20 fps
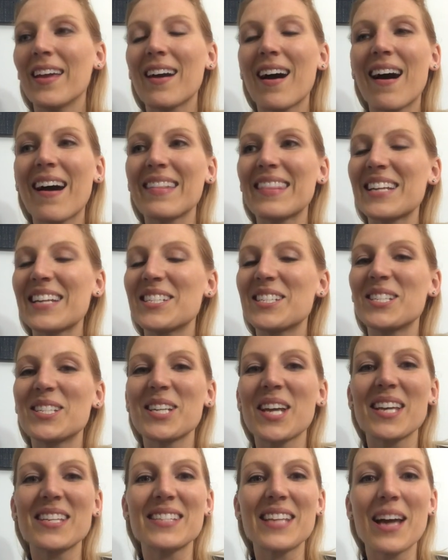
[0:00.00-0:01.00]
God, that's
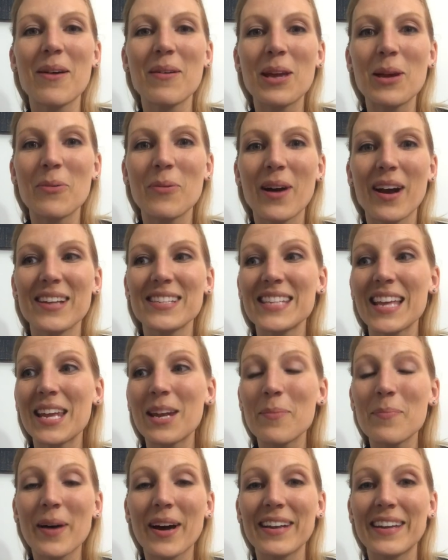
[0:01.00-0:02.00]
just how he works
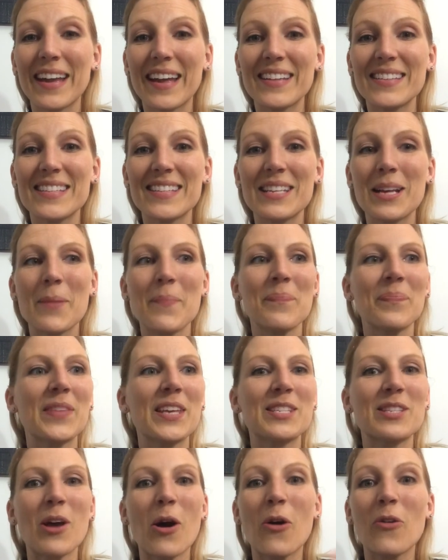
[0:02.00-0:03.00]
in abundance
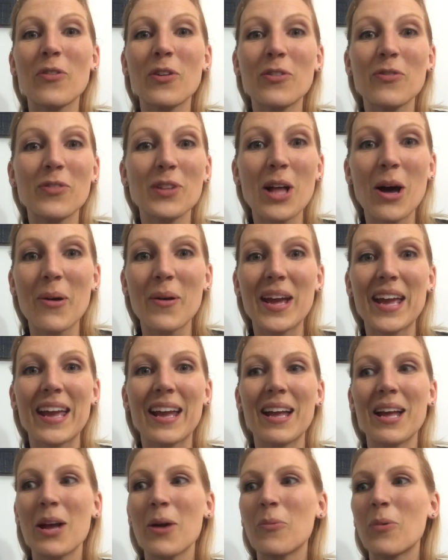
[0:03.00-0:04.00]
this
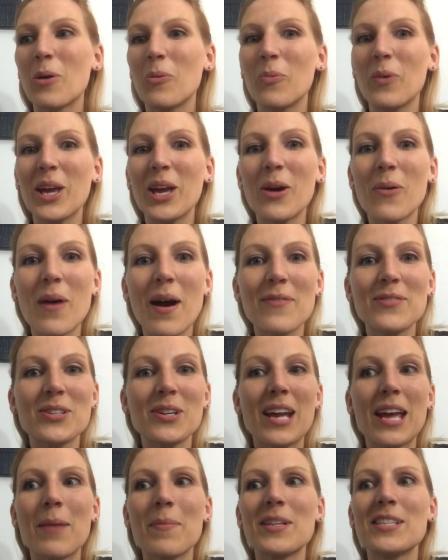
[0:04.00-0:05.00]
overflowing. When we go
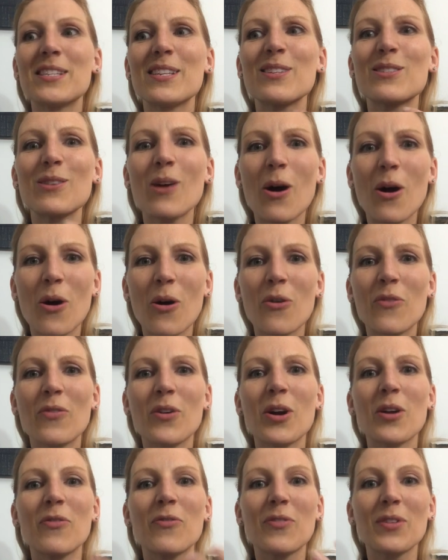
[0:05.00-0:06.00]
after Him, it's this
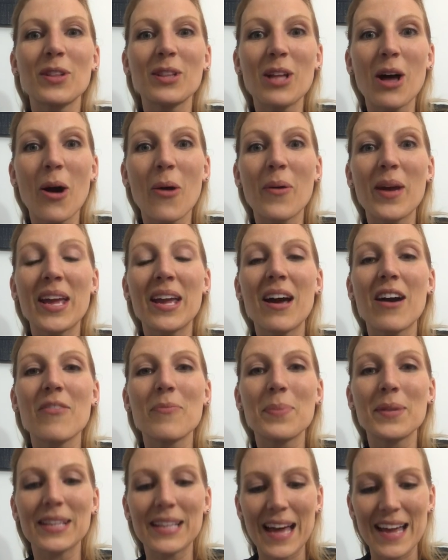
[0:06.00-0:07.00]
overflowing
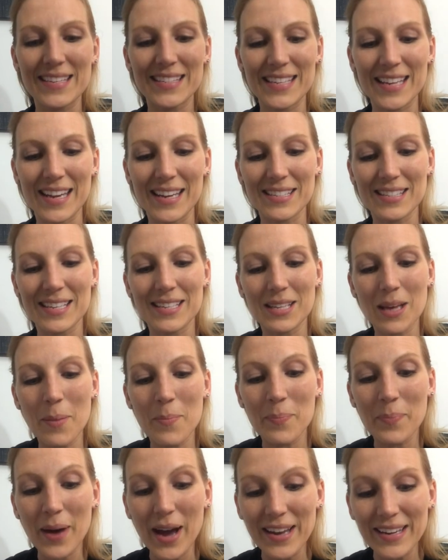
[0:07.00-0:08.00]
of blessings, this
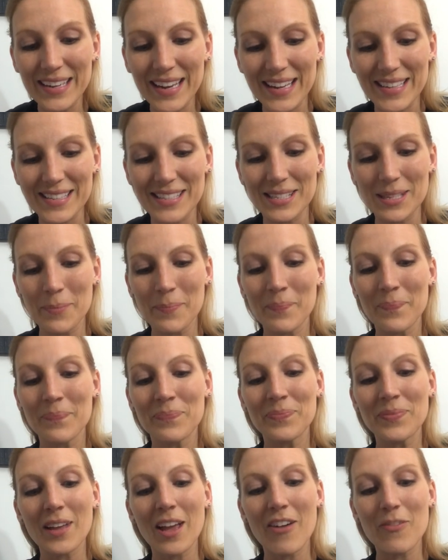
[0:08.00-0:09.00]
abundance
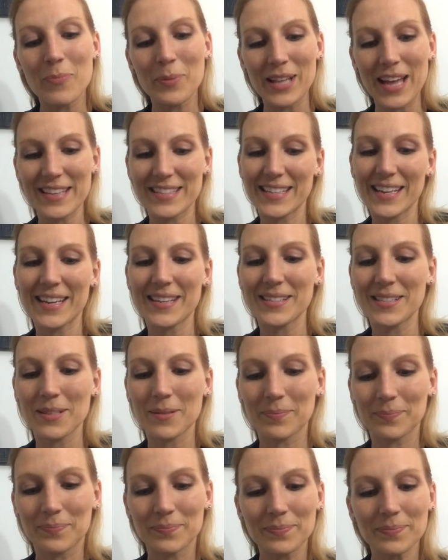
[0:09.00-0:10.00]
of blessings.